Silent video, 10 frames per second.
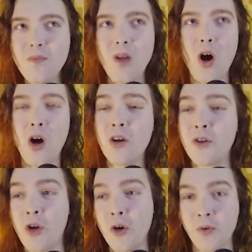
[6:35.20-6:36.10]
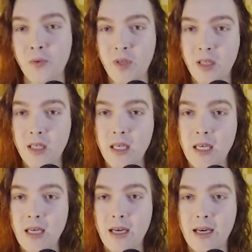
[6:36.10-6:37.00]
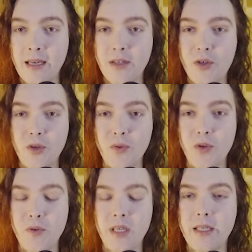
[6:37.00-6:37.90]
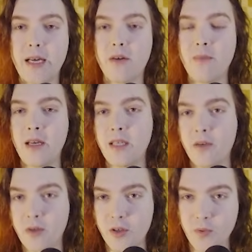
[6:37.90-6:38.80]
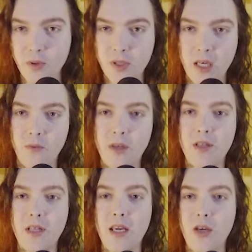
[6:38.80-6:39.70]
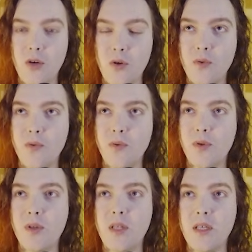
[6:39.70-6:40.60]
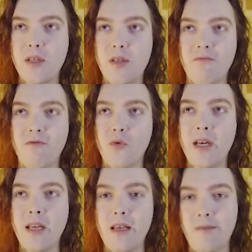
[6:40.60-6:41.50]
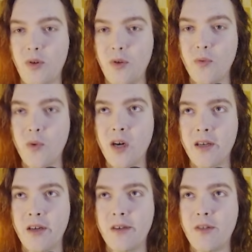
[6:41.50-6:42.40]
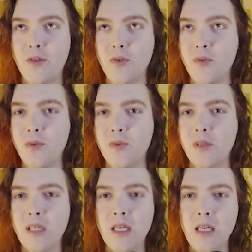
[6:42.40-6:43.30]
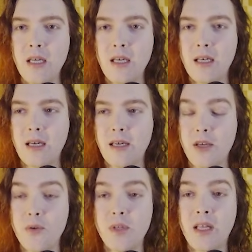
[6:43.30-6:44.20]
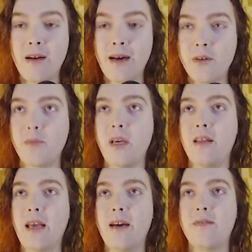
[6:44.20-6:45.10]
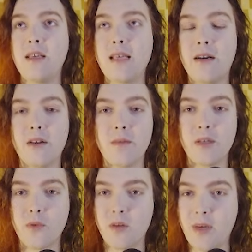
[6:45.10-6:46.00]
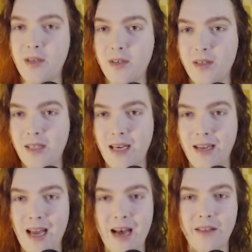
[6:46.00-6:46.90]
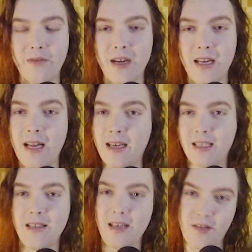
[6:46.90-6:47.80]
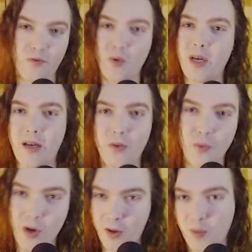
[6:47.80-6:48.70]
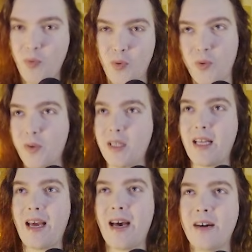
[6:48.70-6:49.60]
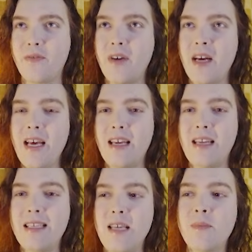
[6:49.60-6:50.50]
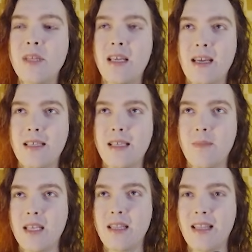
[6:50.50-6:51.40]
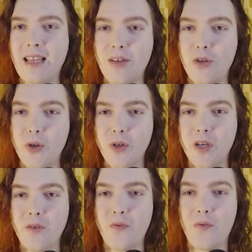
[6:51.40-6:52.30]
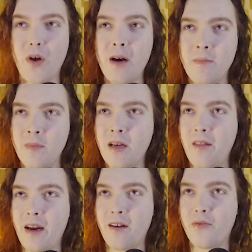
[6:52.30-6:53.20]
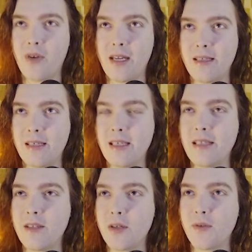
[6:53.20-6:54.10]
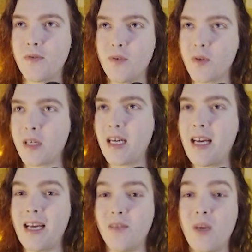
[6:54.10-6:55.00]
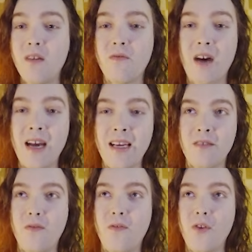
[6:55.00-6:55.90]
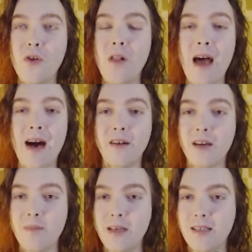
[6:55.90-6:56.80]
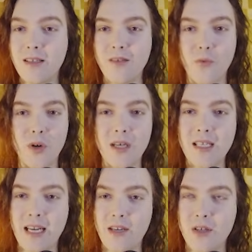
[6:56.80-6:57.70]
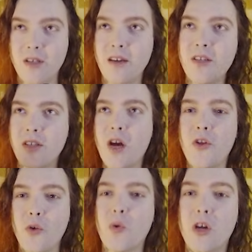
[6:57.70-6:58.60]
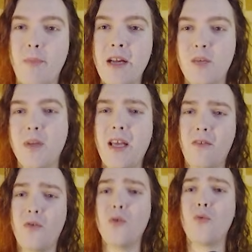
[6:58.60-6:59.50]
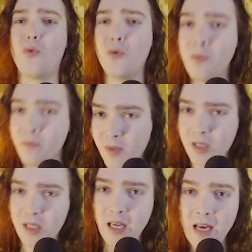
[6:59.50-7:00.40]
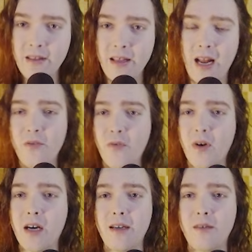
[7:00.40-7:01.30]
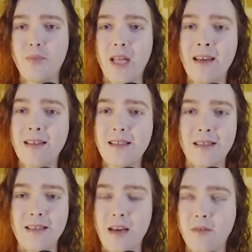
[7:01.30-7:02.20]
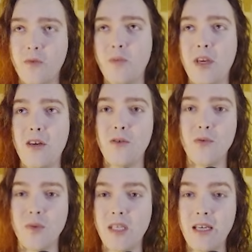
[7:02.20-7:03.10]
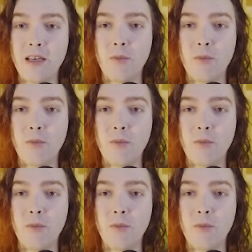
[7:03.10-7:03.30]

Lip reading: are known to do these necromantic rituals in which they use this void-imbued water to use in their alchemy, and they have these alchemist workbenches standing at the ready next to these void water pools that they have. And it seems like that is something that they took from their friends in Zone 4, as we can find full alchemist workstations, not just the workbench, but like full rooms that have plants and stuff that would be used in